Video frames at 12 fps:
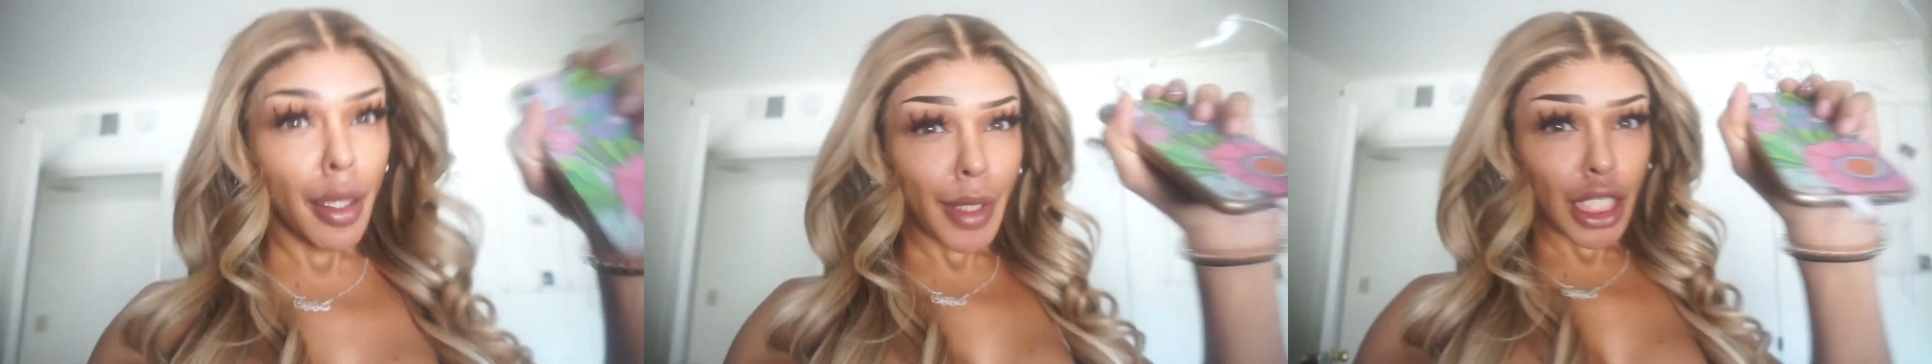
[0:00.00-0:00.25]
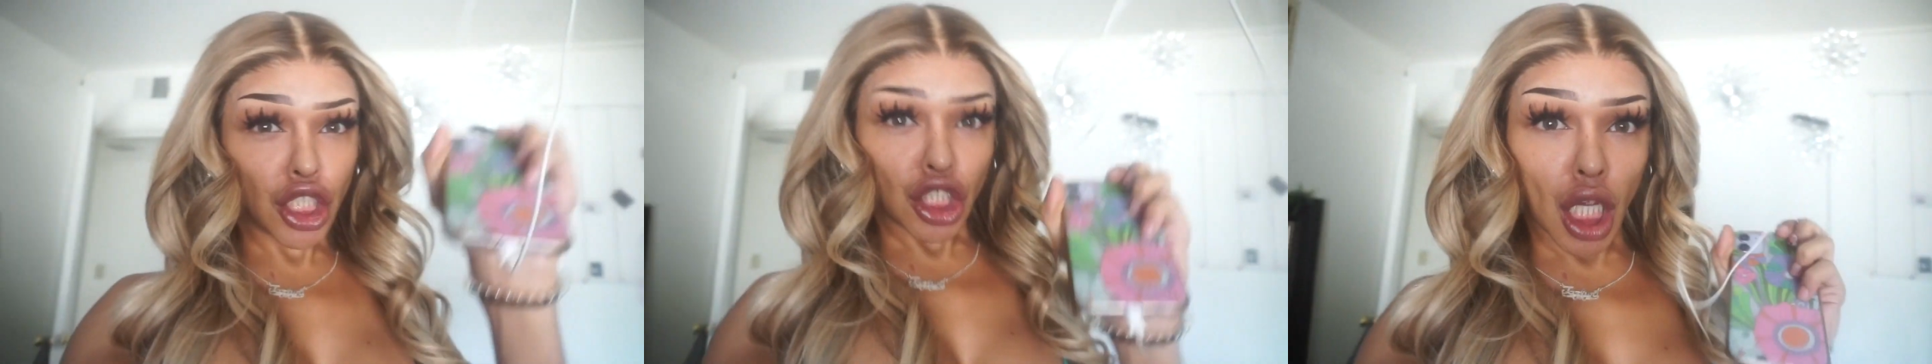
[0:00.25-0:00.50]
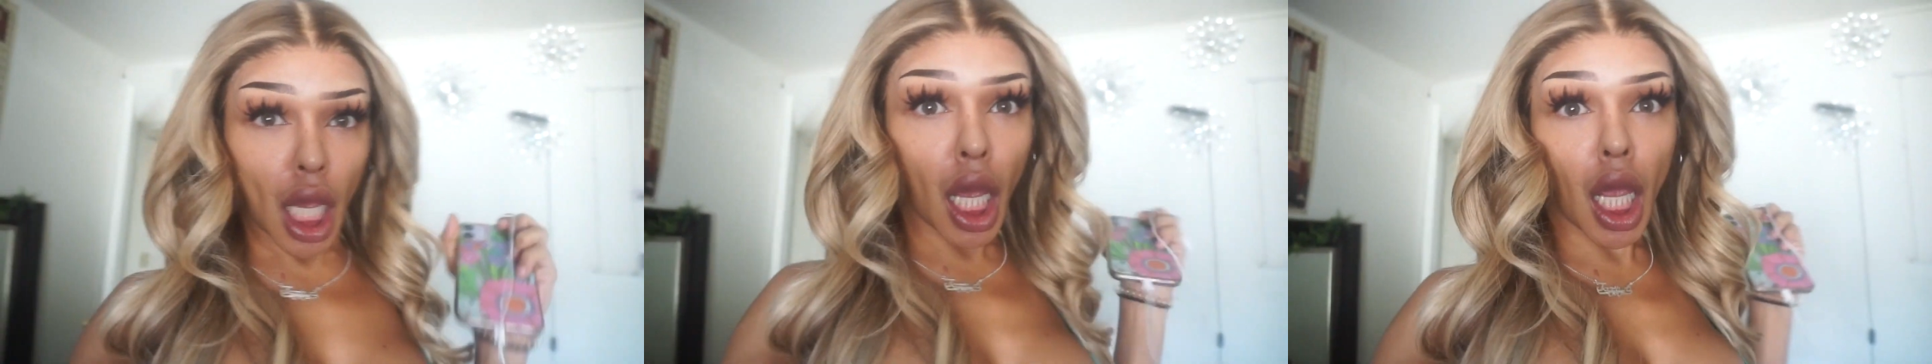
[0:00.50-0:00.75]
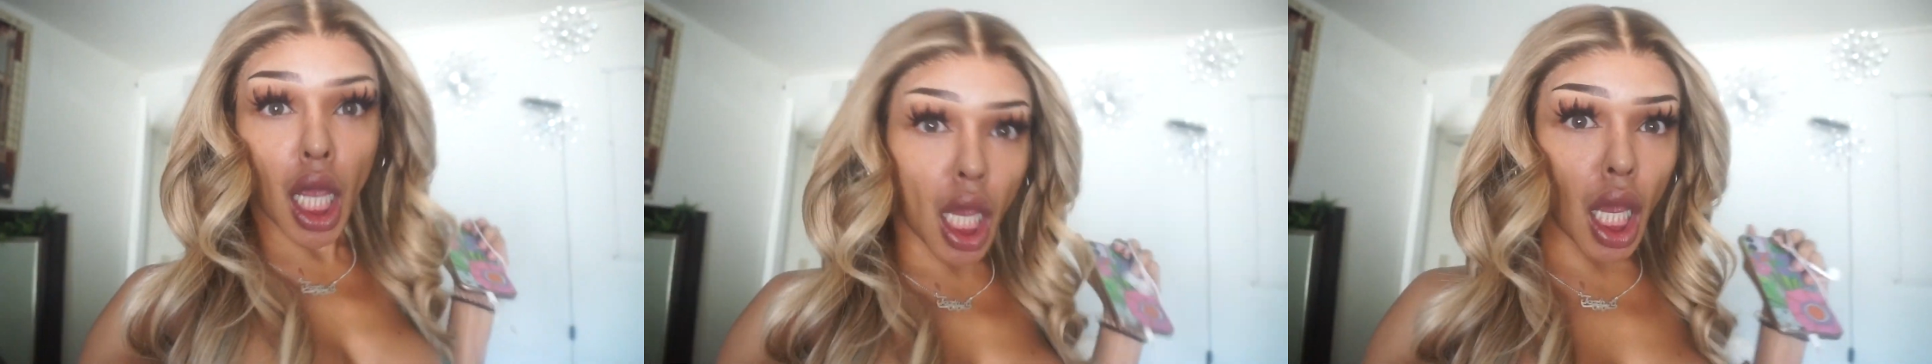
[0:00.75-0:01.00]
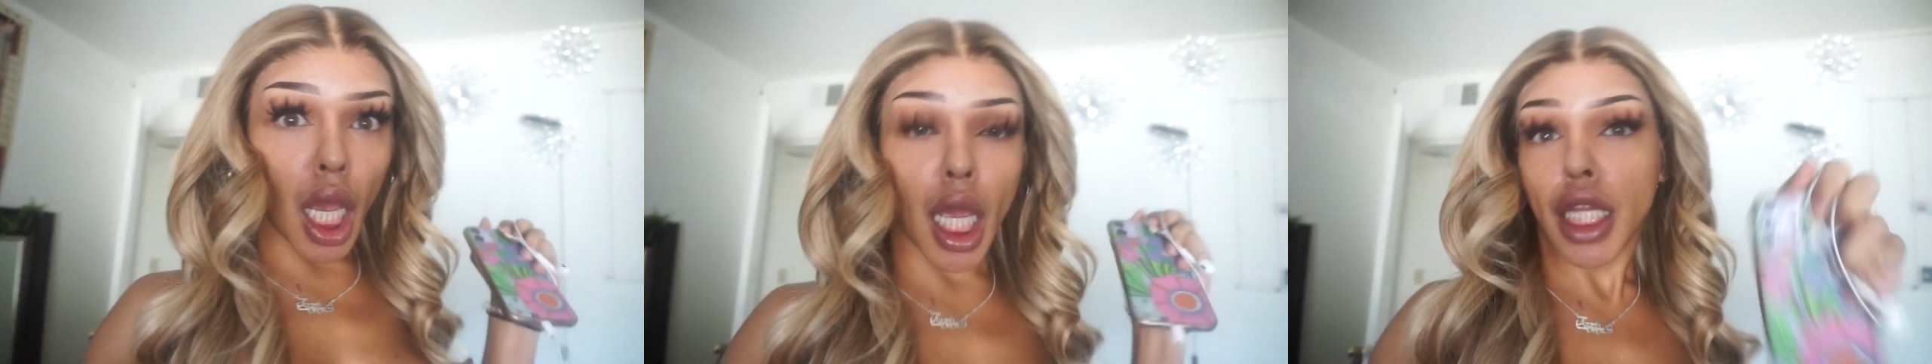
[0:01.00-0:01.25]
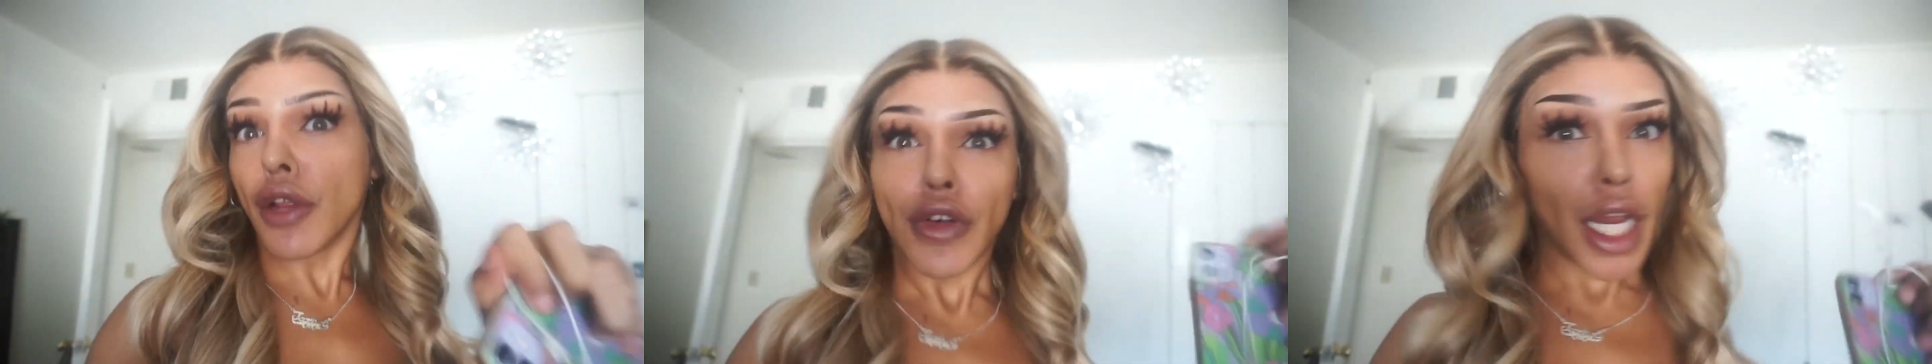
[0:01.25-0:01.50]
get my shit
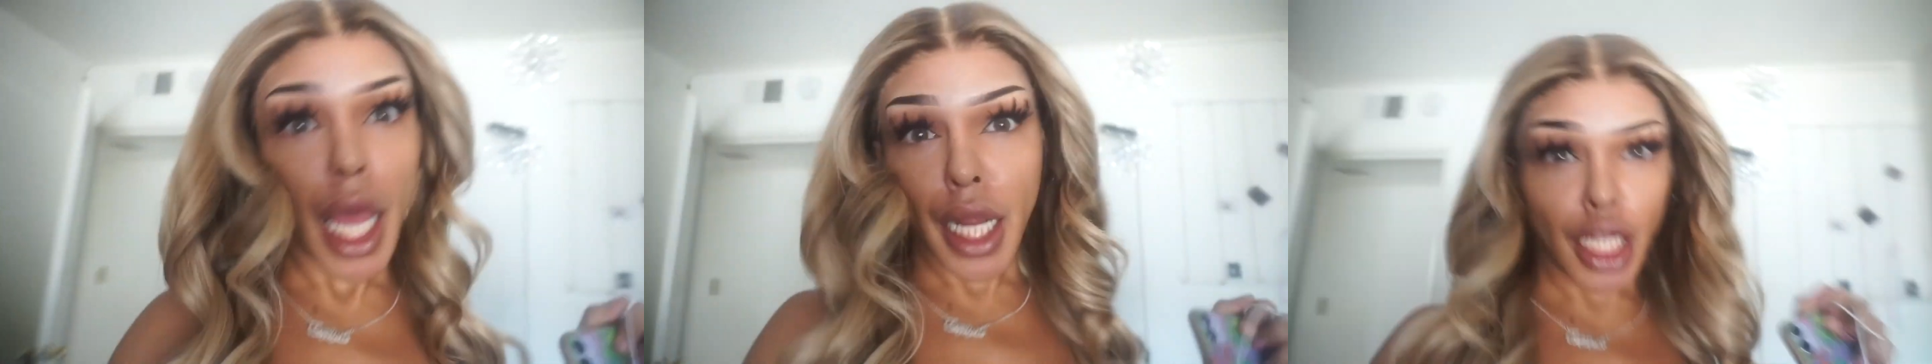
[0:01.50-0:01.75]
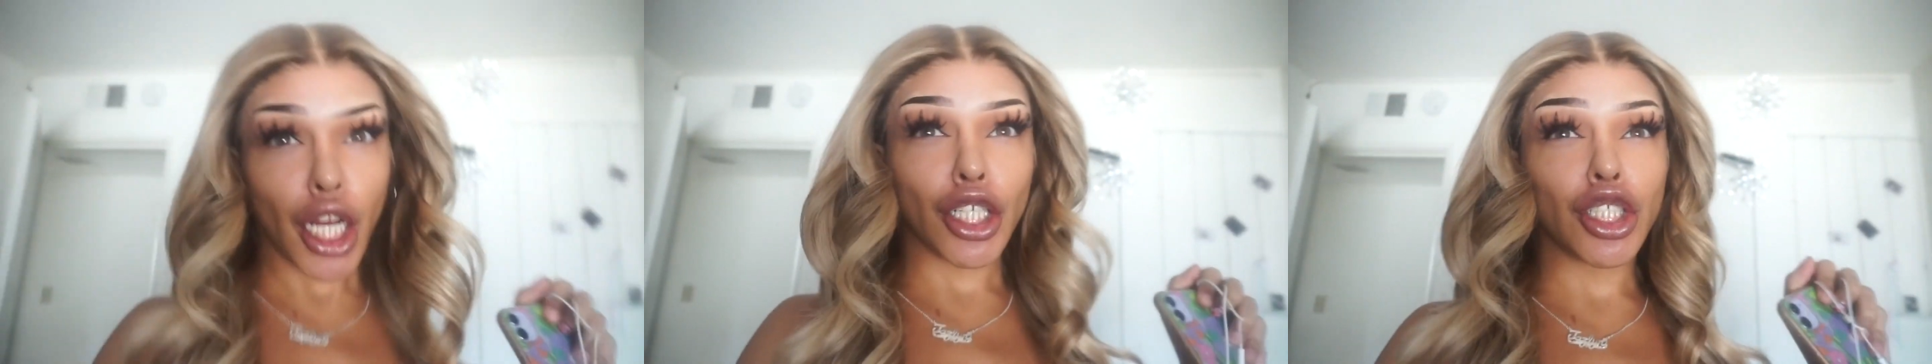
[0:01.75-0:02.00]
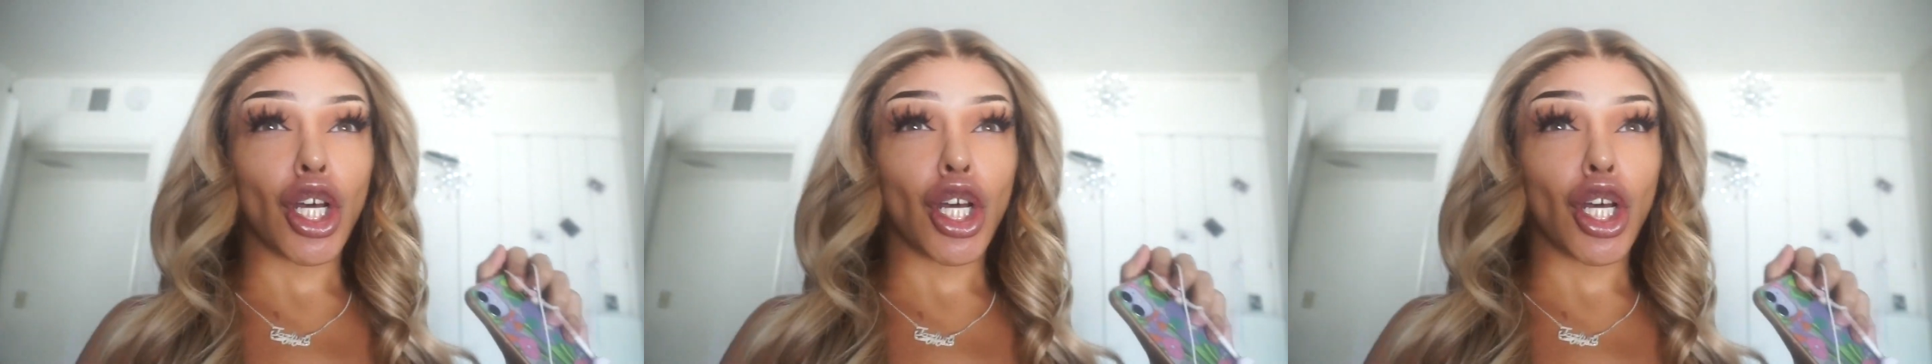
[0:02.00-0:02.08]
and get the fuck out of here.